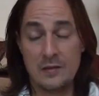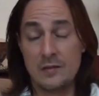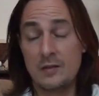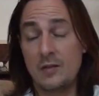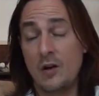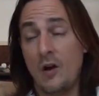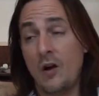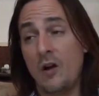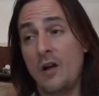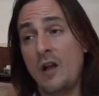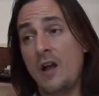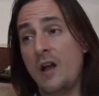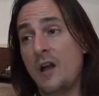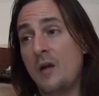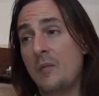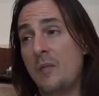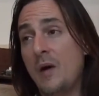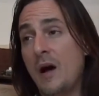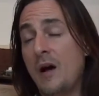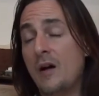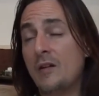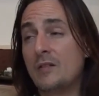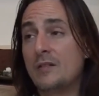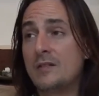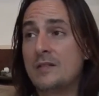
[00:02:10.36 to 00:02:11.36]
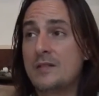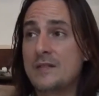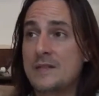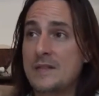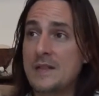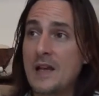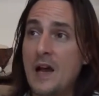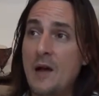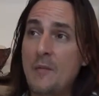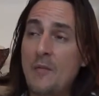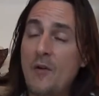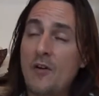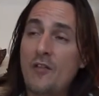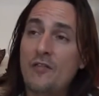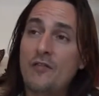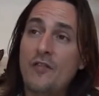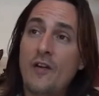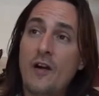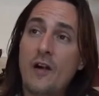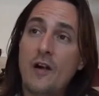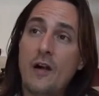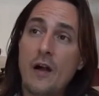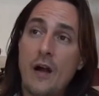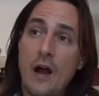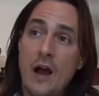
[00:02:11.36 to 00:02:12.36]
talking about some of
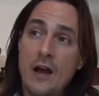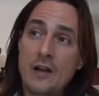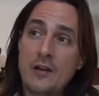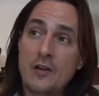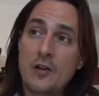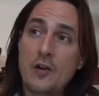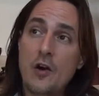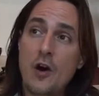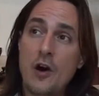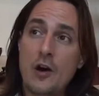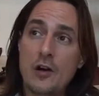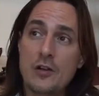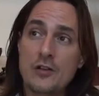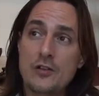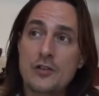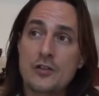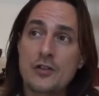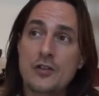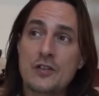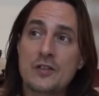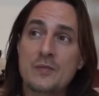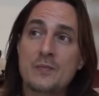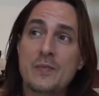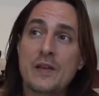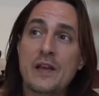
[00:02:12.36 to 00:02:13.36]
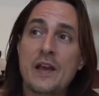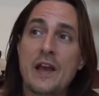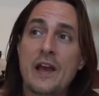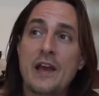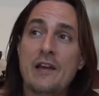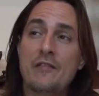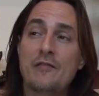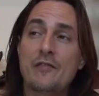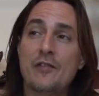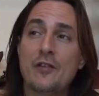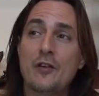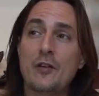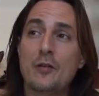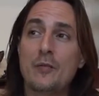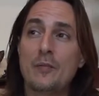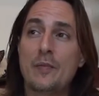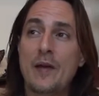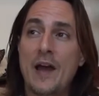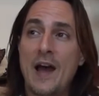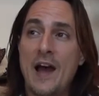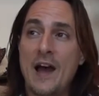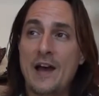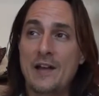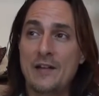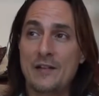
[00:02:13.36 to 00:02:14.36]
our unconscious behavioral
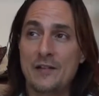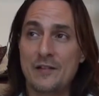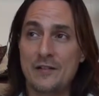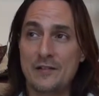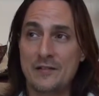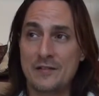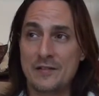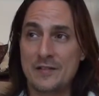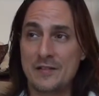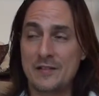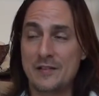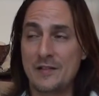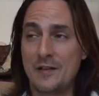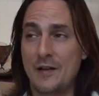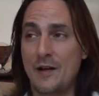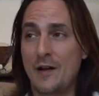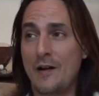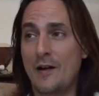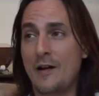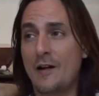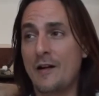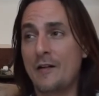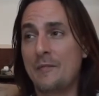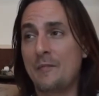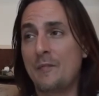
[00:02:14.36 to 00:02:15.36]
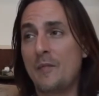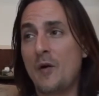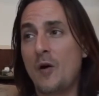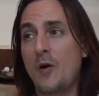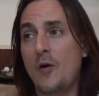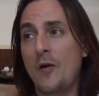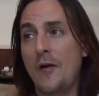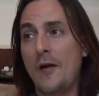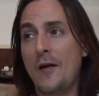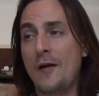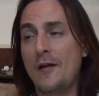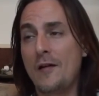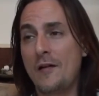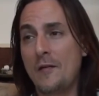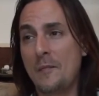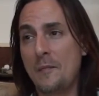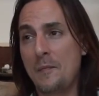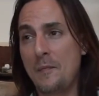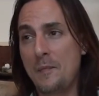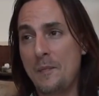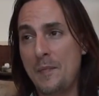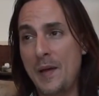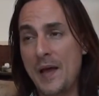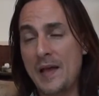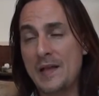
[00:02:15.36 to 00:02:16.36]
patterns, our more
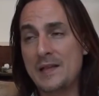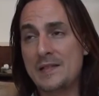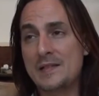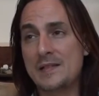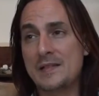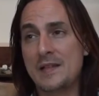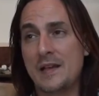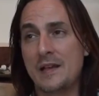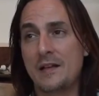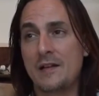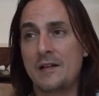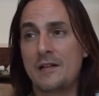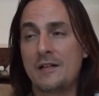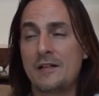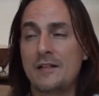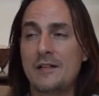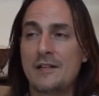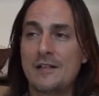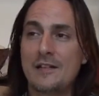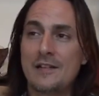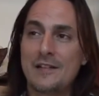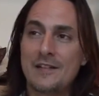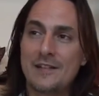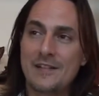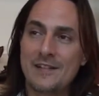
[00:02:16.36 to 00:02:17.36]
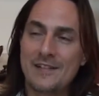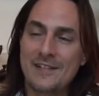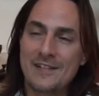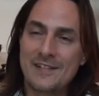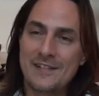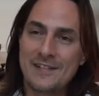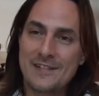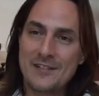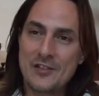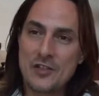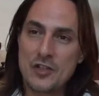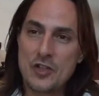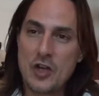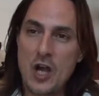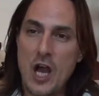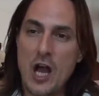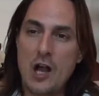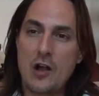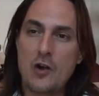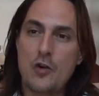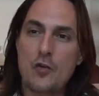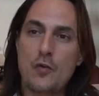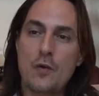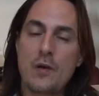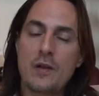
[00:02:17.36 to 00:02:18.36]
basic
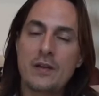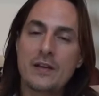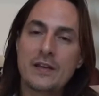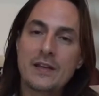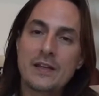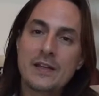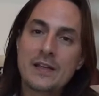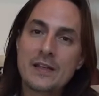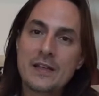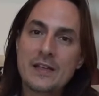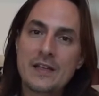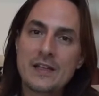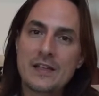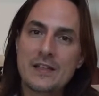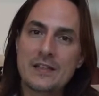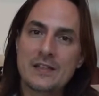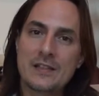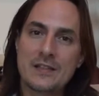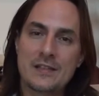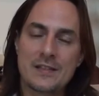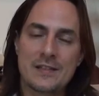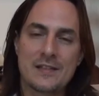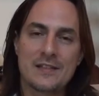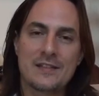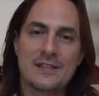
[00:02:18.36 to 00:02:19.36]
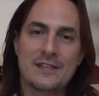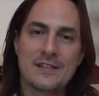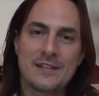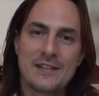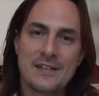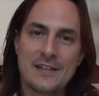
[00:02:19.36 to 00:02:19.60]
chakra needs